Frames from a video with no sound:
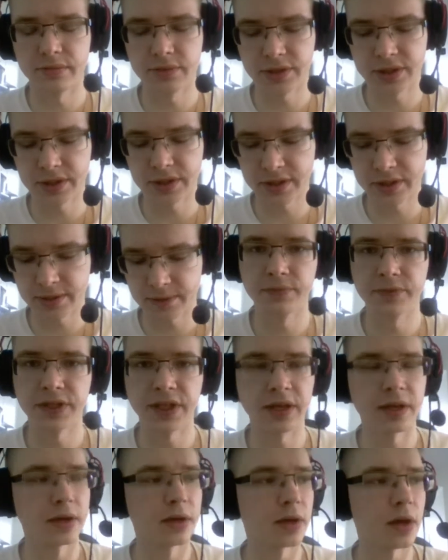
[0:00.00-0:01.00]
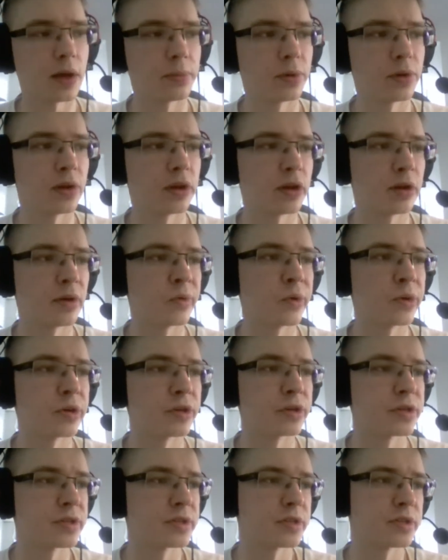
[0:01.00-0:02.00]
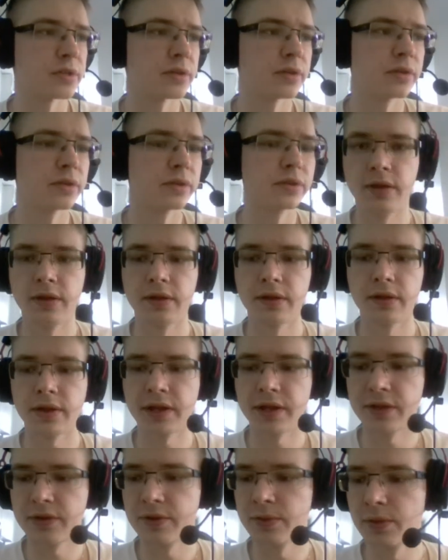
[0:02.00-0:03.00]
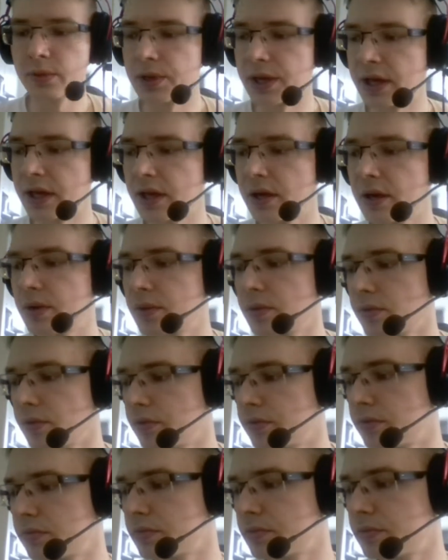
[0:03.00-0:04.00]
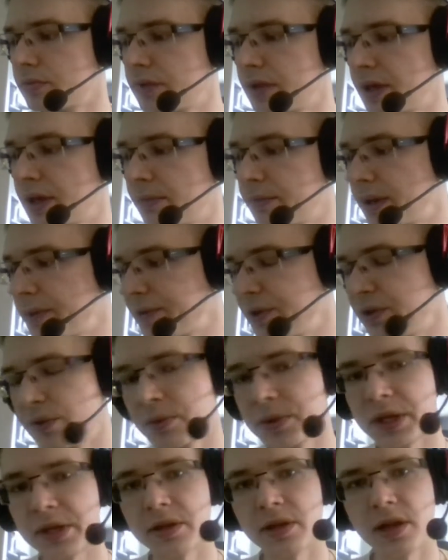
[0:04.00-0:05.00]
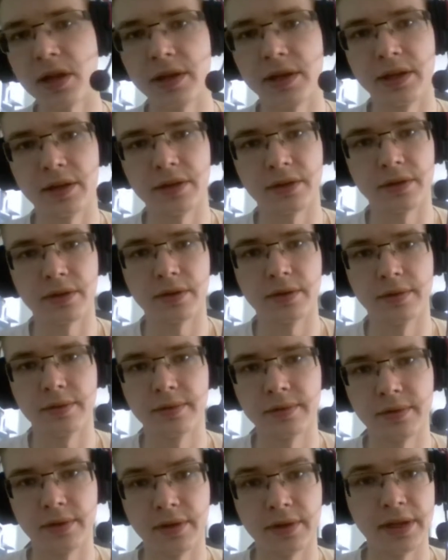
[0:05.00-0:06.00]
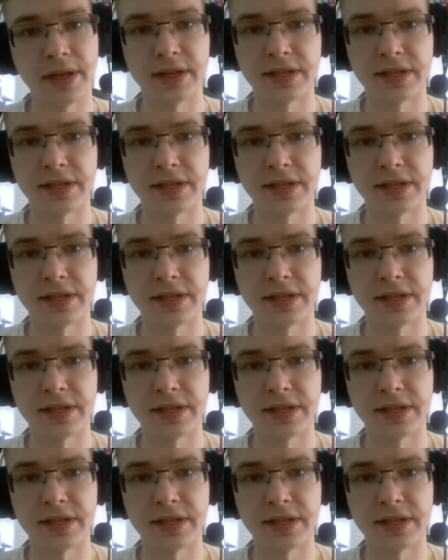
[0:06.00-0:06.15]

Just take a couple hours, let it cool down, and maybe you'll get luckier on